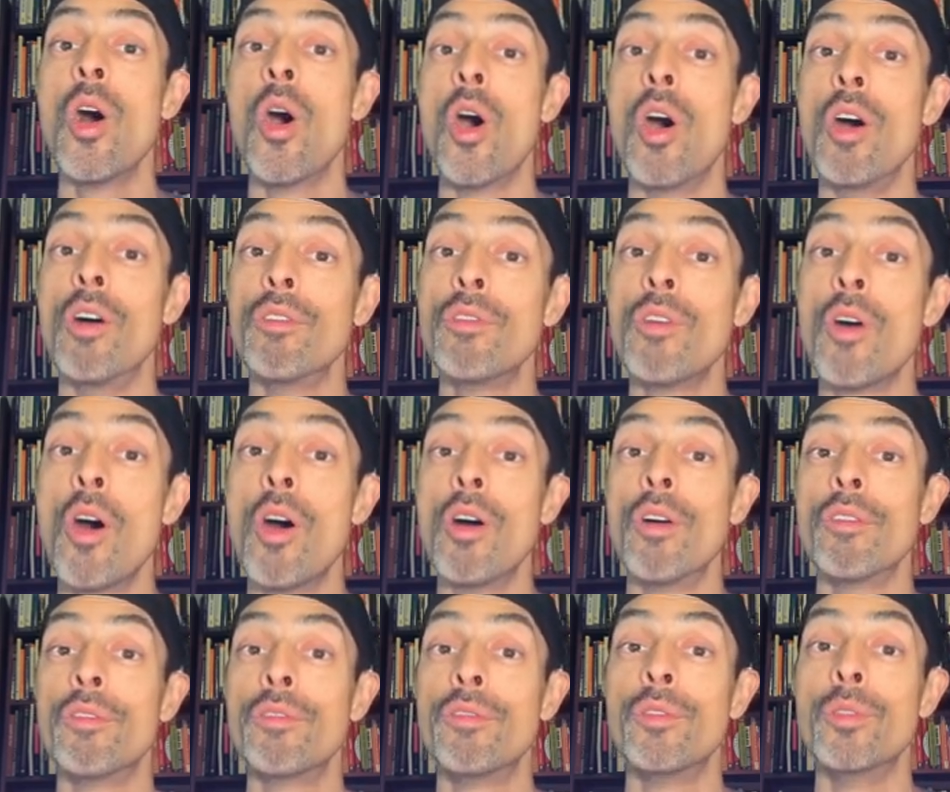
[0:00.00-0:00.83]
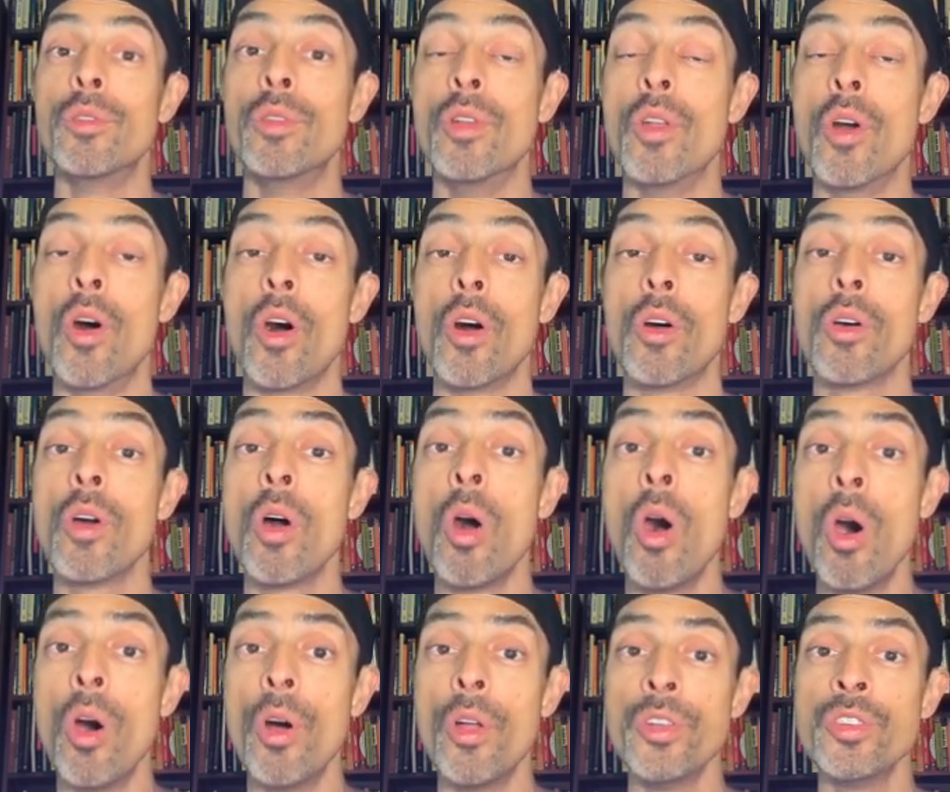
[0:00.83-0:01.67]
of hot food and
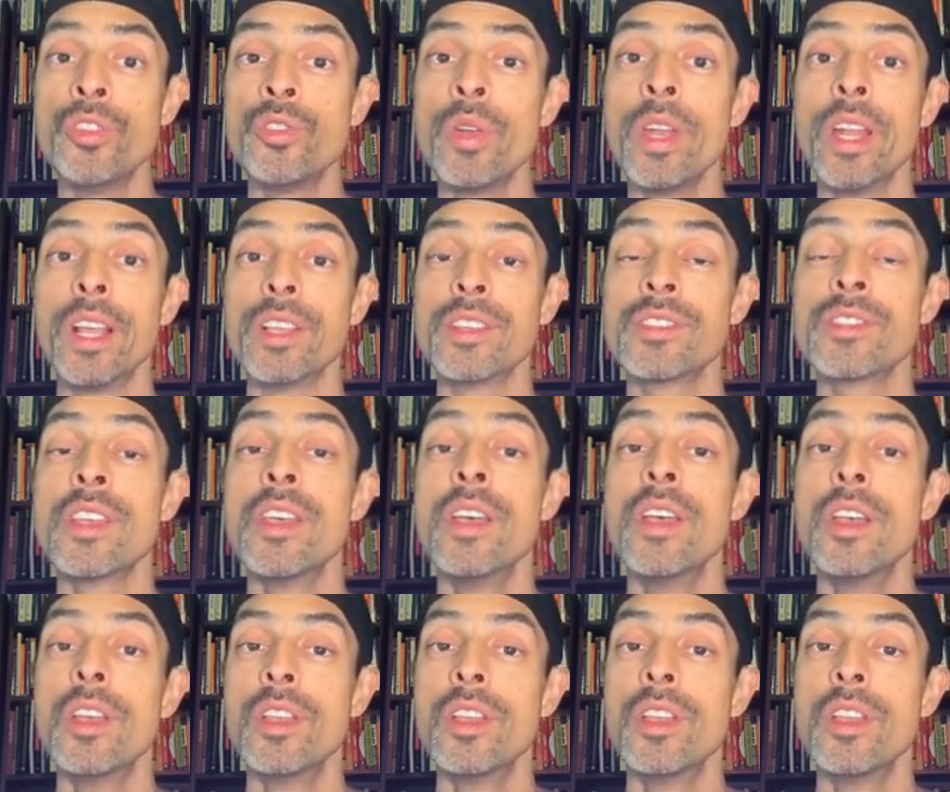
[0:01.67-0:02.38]
hot drinks.